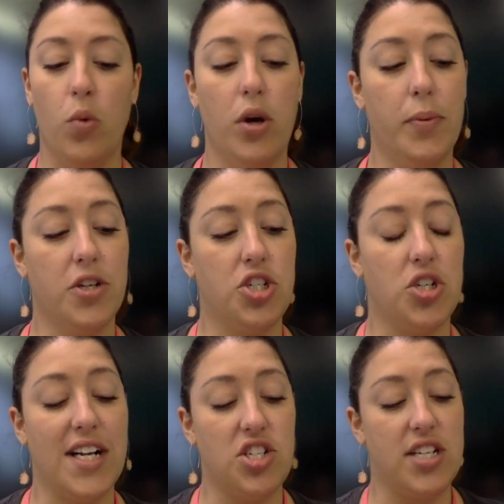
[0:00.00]
Wilbur
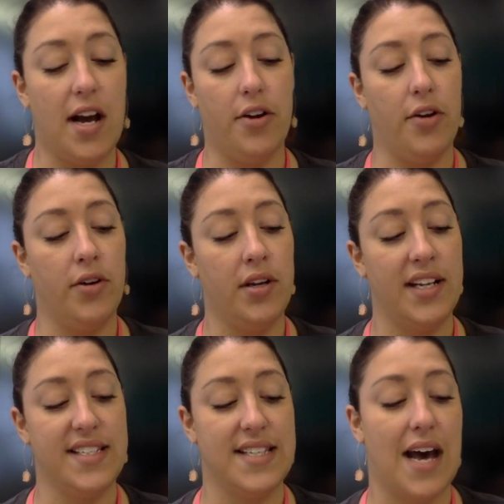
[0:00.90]
stretched out on
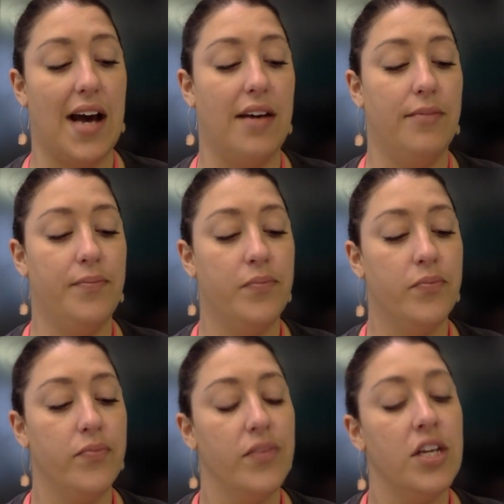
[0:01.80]
his side.
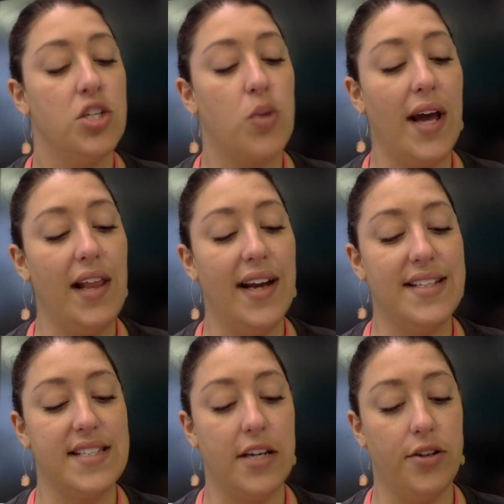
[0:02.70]

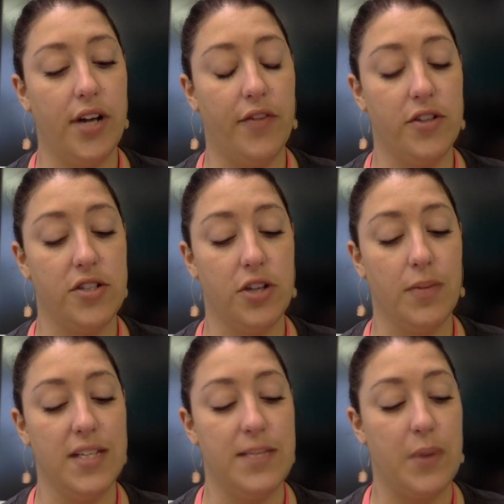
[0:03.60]
Twilight settled over
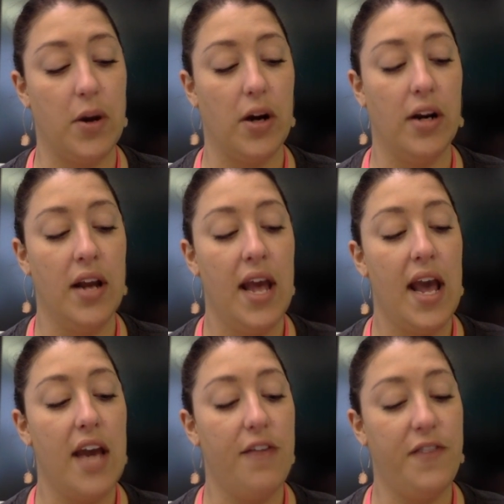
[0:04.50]
Zuckerman's barn,
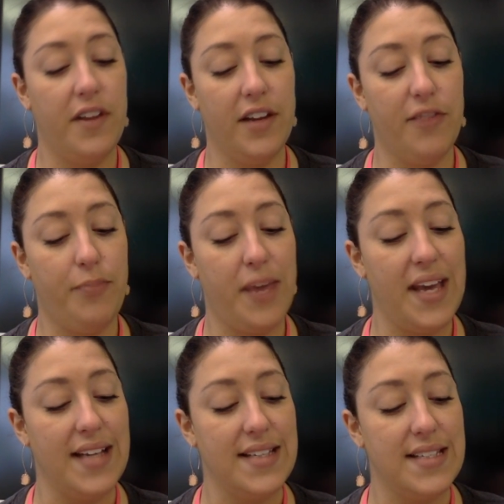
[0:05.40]
and a feeling of
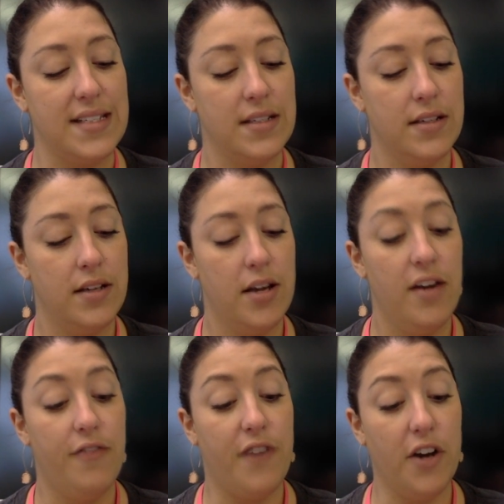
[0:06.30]
peace.
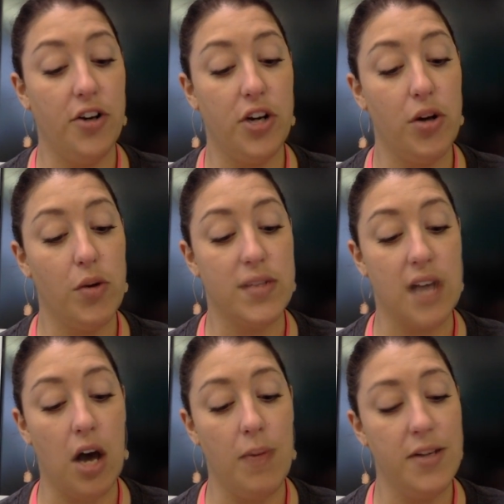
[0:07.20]
Fern knew it was
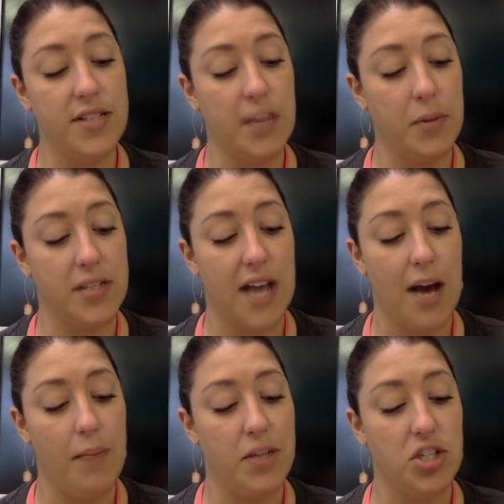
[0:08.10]
almost supper
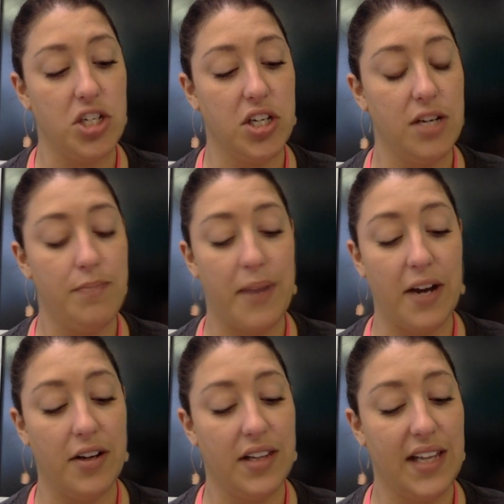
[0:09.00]
time, but she couldn't
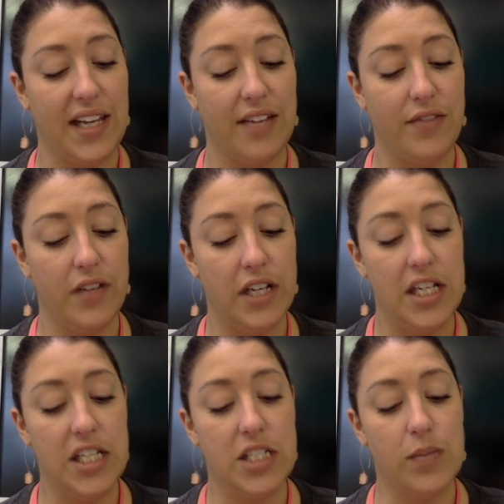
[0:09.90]
bear to leave.
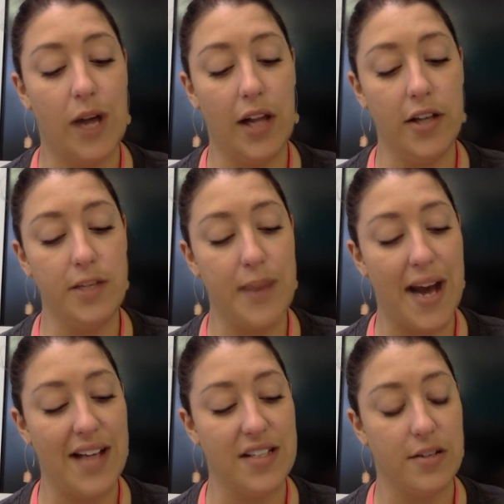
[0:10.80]
Swallows
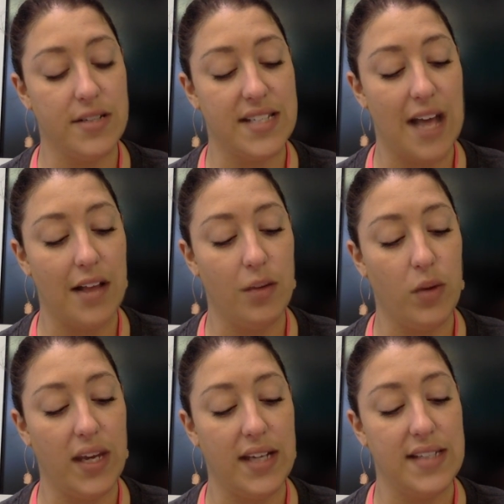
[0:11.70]
passed on silent
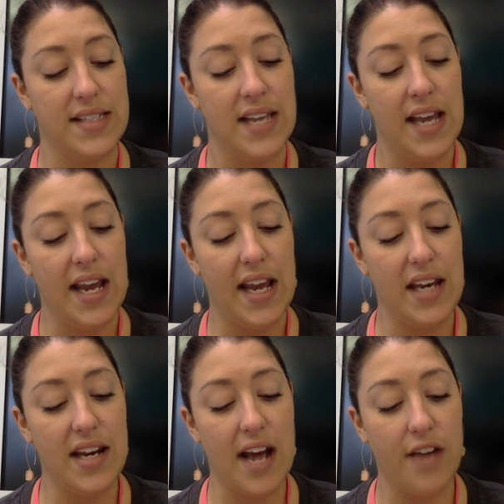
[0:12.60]
wings,
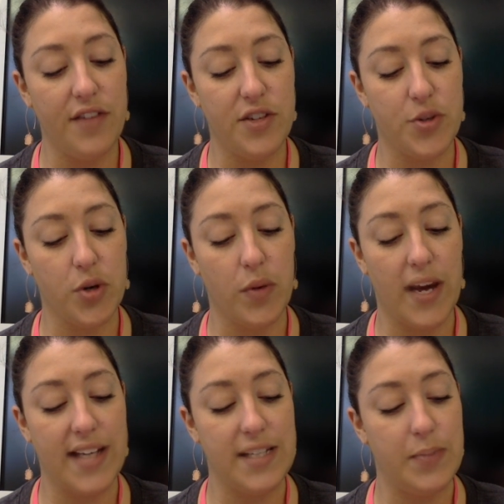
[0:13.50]
in and out of the
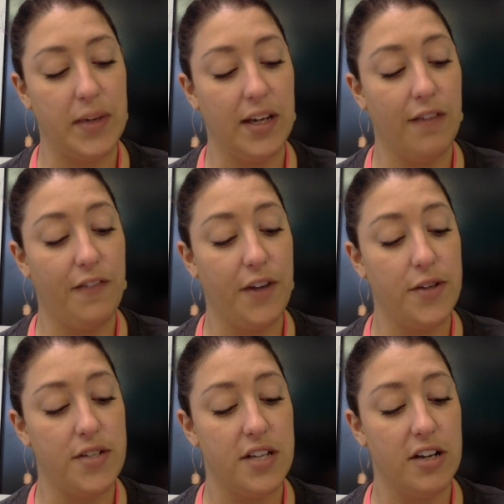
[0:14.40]
doorways, bringing
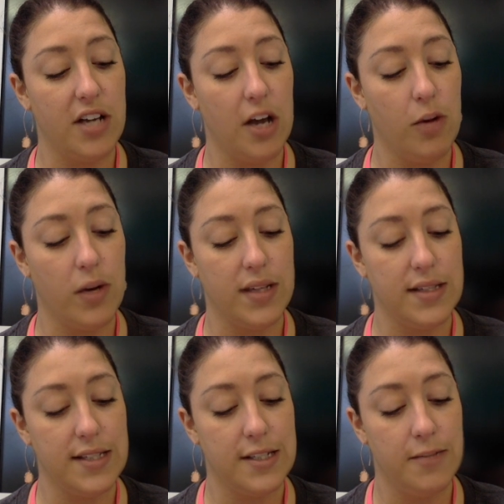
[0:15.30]
food to their young
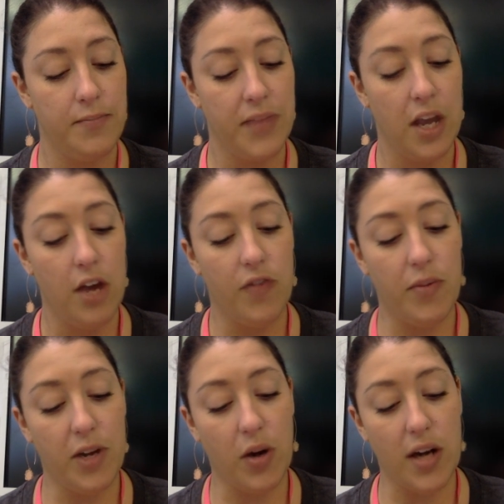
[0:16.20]
ones.
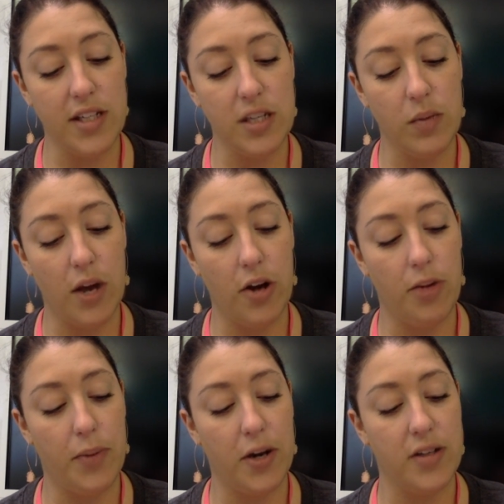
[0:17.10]
From across the road
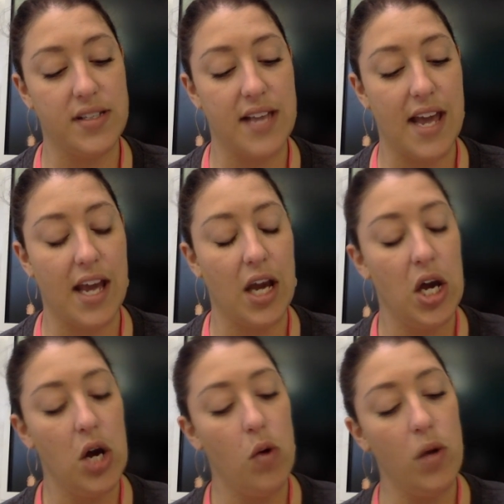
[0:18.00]
a bird sang,
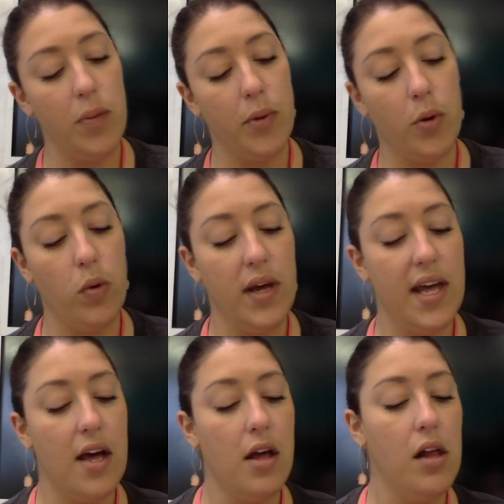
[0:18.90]

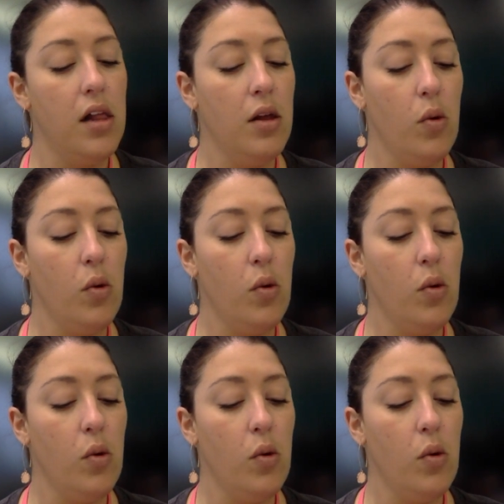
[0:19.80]
Whip-poor-will,